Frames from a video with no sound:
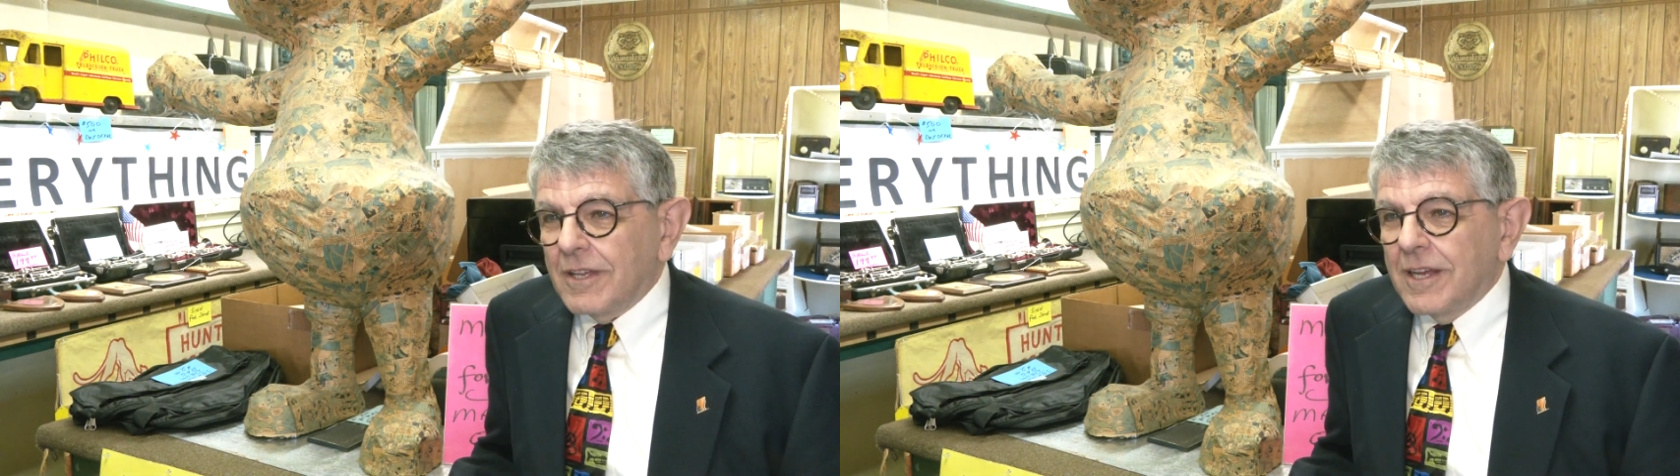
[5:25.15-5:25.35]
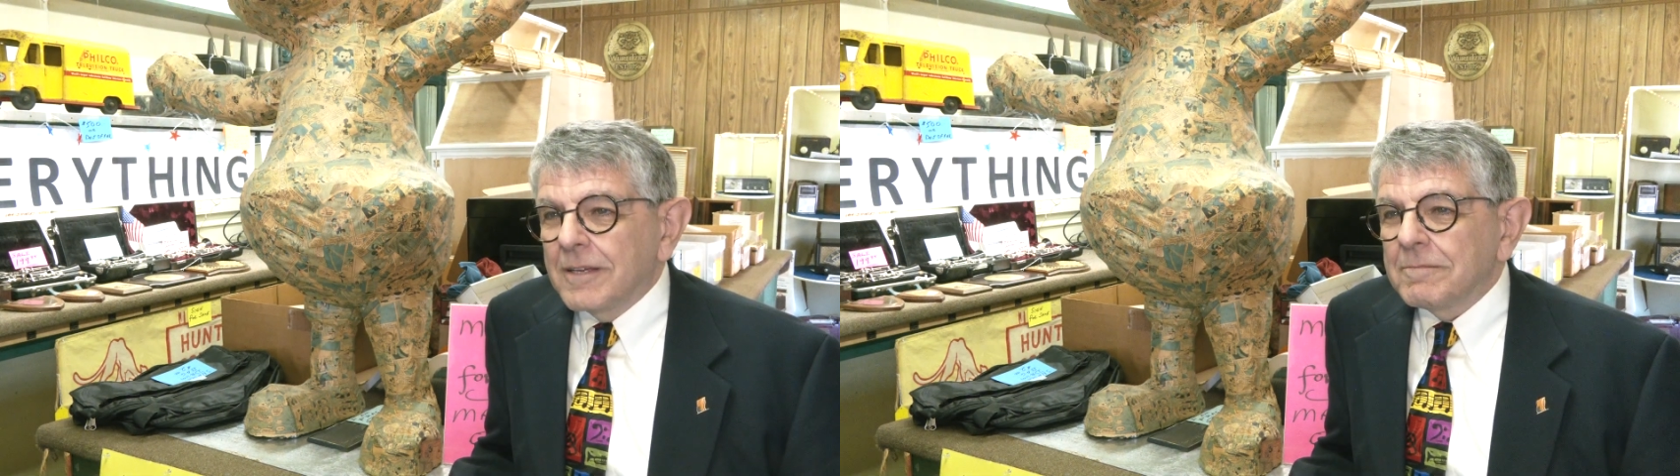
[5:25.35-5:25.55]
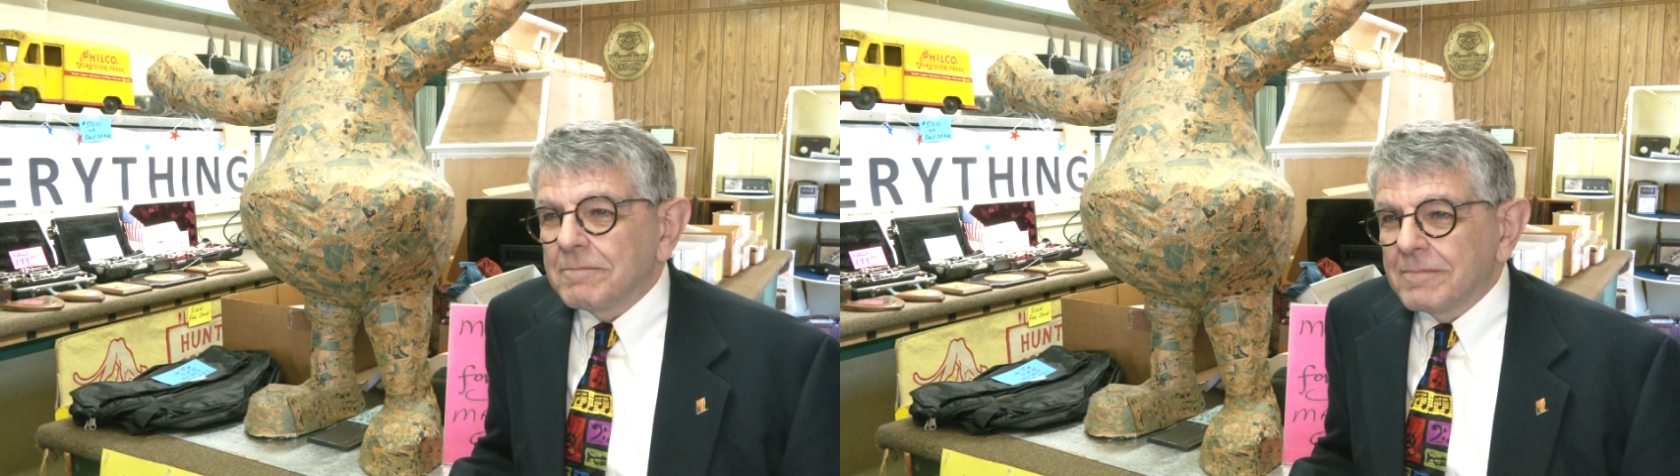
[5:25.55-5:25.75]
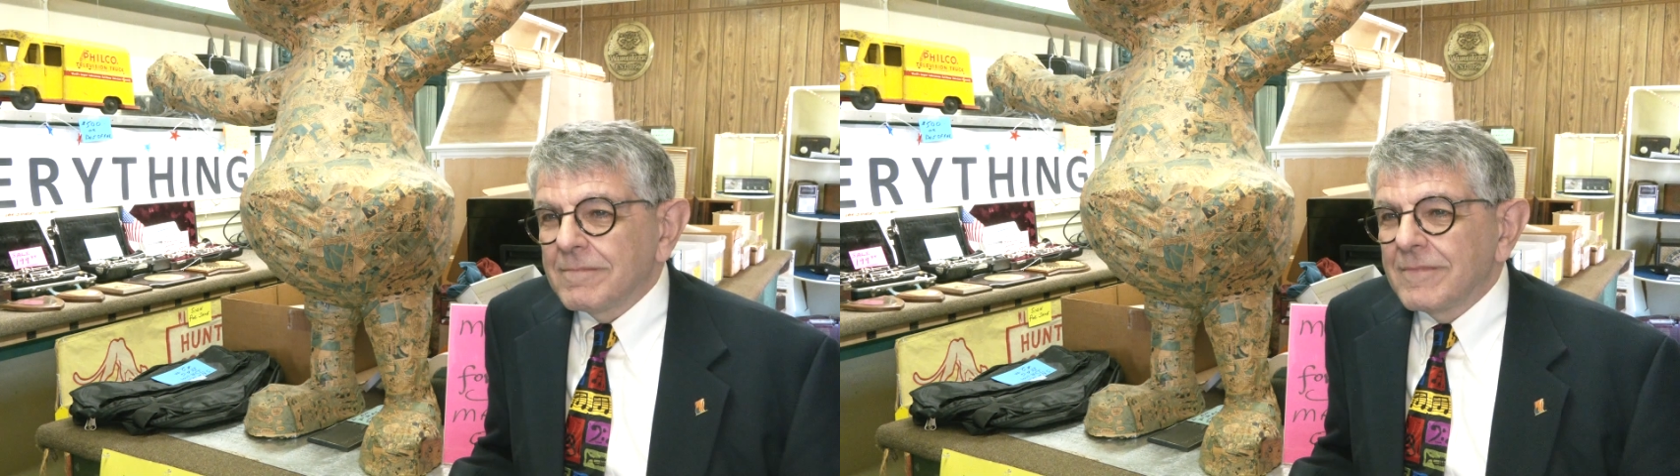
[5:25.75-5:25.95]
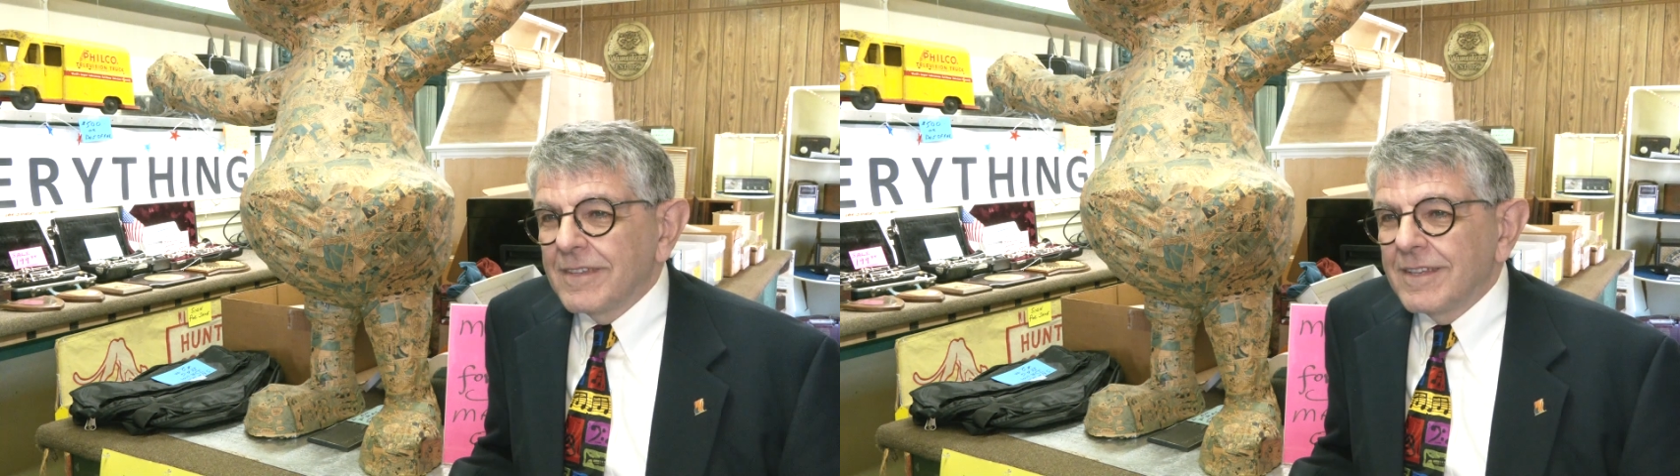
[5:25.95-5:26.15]
time.
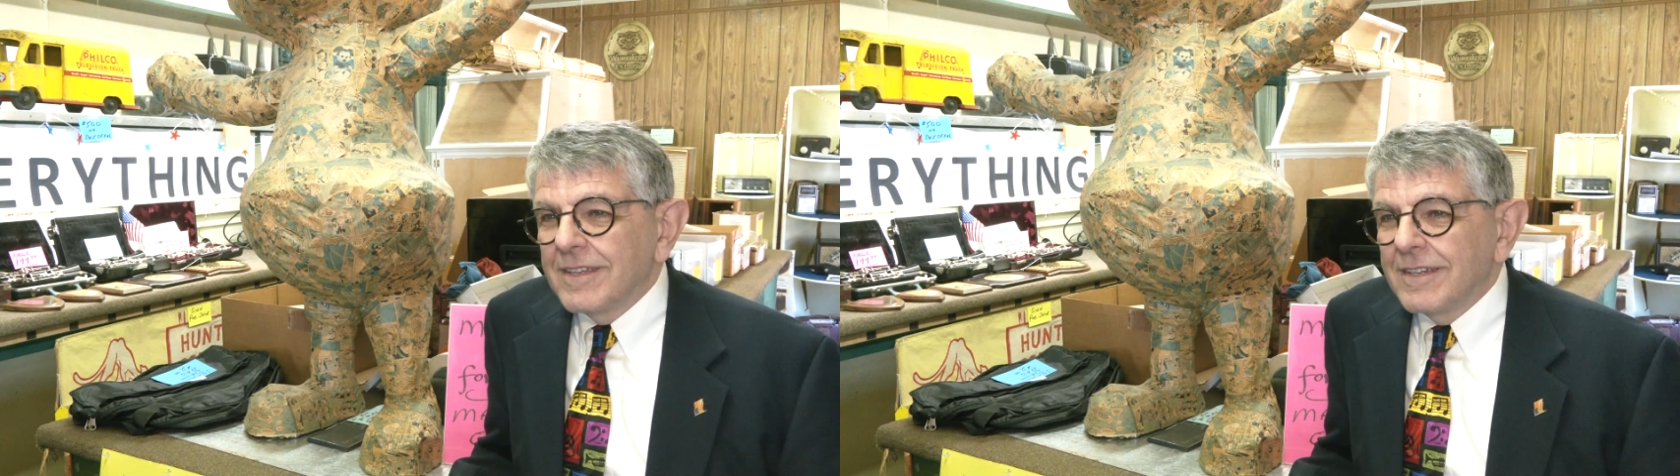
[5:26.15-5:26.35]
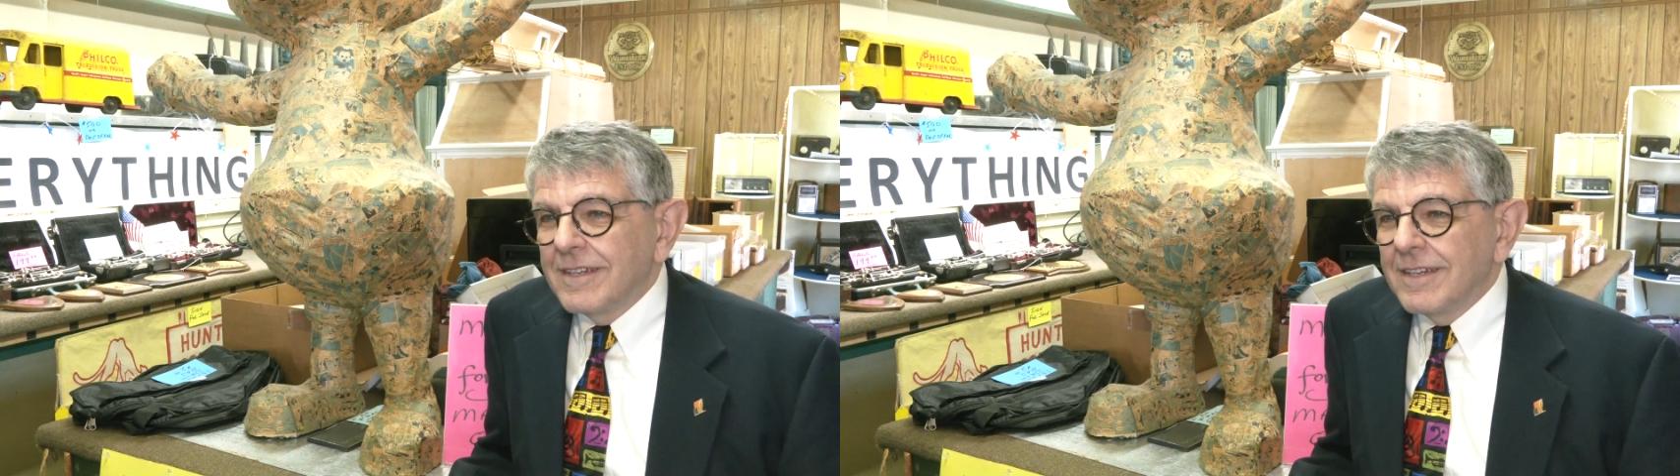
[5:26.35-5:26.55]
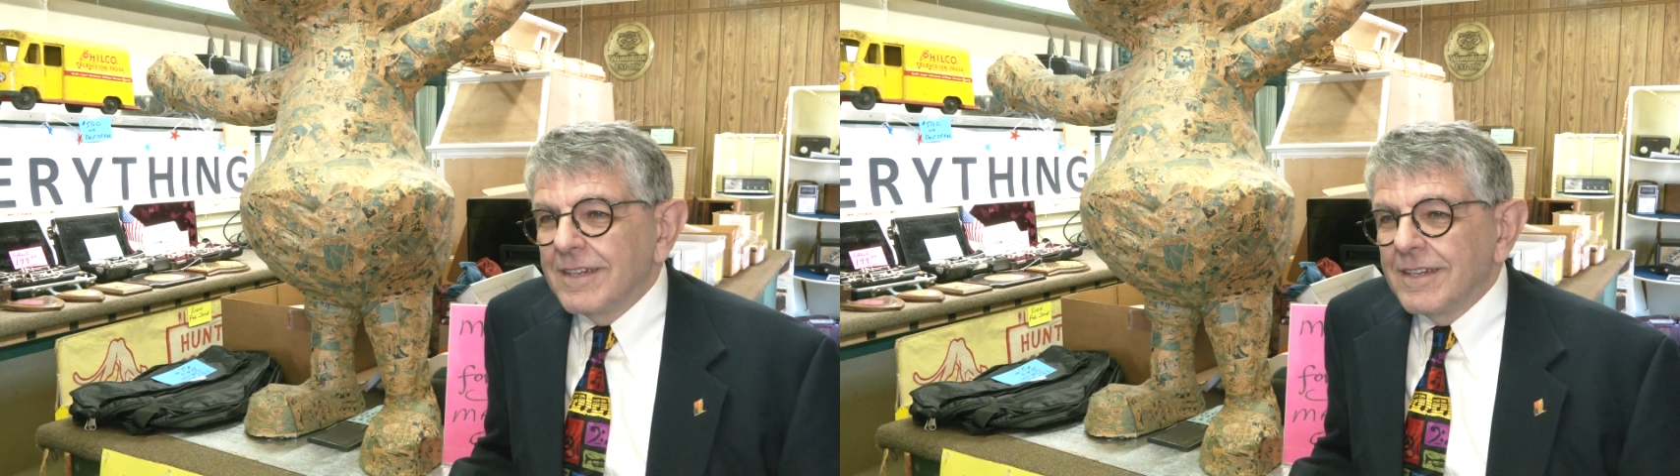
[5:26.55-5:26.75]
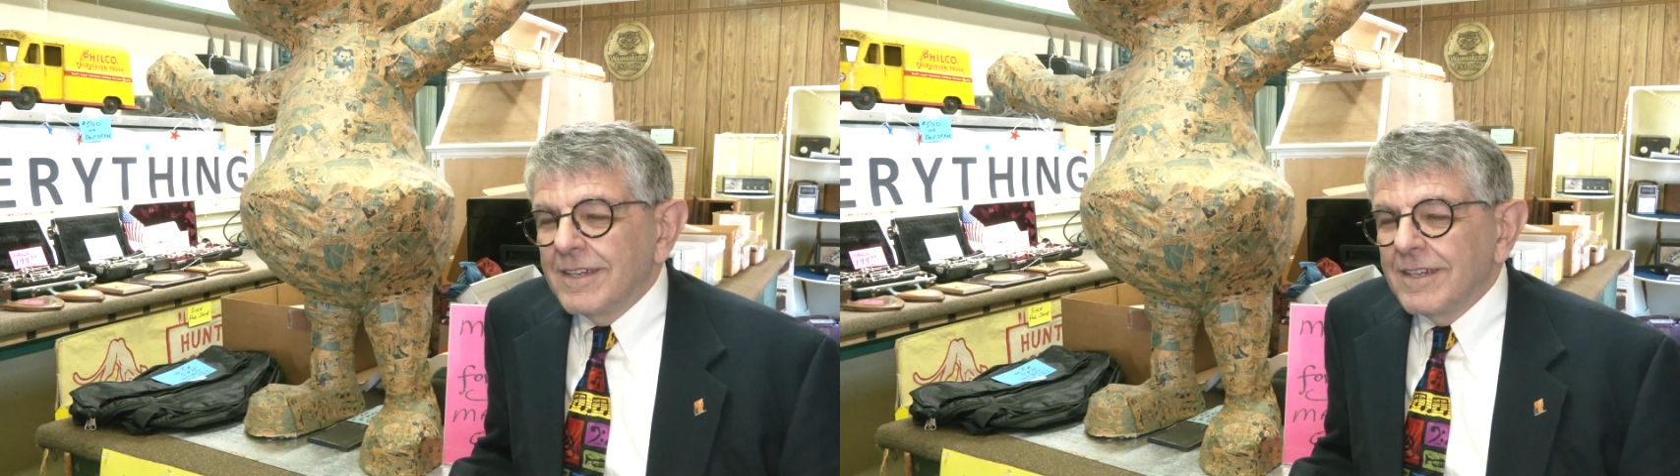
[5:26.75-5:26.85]
What are you gonna miss?